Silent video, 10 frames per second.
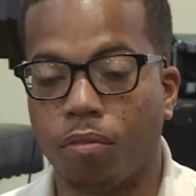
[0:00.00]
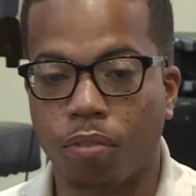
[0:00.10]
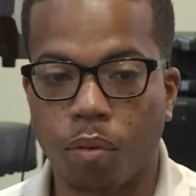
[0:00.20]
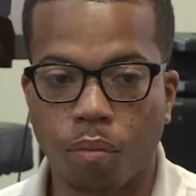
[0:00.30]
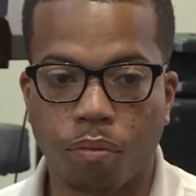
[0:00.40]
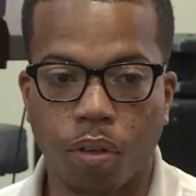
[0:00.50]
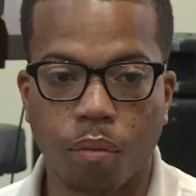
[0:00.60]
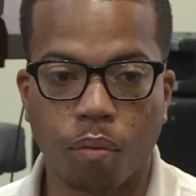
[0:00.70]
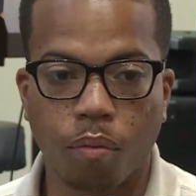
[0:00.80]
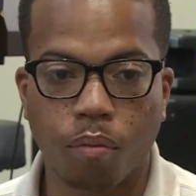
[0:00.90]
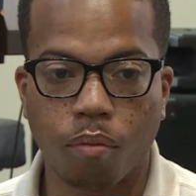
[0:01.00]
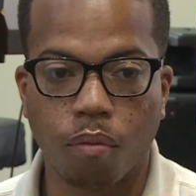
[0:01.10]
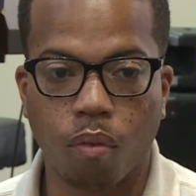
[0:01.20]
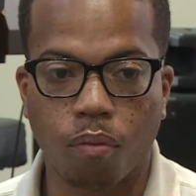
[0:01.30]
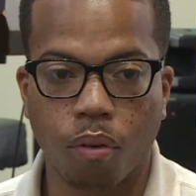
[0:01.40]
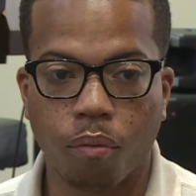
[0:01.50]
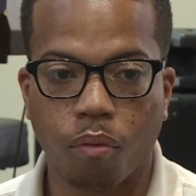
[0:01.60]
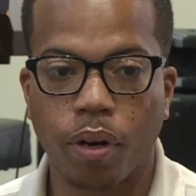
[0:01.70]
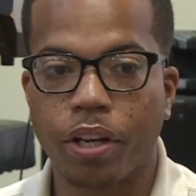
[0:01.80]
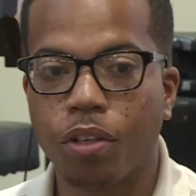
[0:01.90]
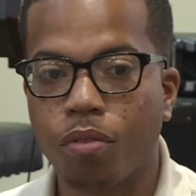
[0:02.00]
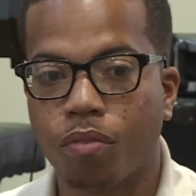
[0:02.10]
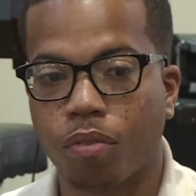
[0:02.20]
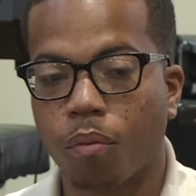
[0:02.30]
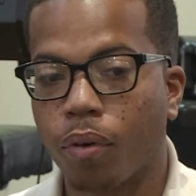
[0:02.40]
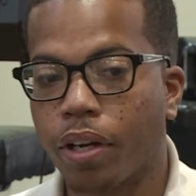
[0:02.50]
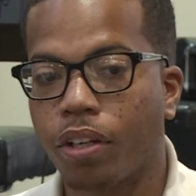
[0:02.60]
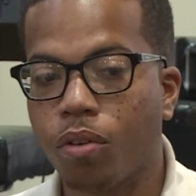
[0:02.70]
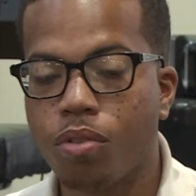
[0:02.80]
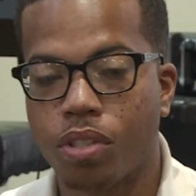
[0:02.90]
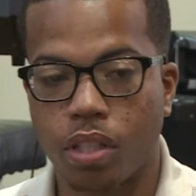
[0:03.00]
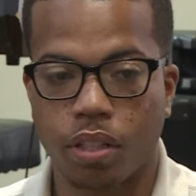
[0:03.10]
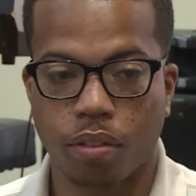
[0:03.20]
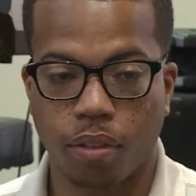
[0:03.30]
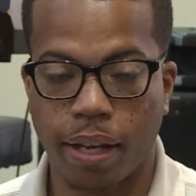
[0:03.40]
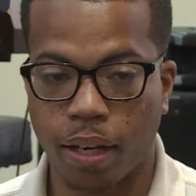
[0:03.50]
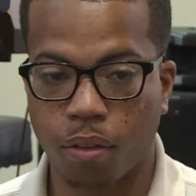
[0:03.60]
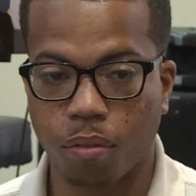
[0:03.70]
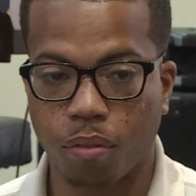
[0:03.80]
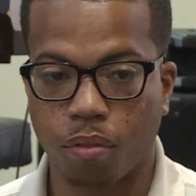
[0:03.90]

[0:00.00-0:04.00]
From from from where you from where you sit now,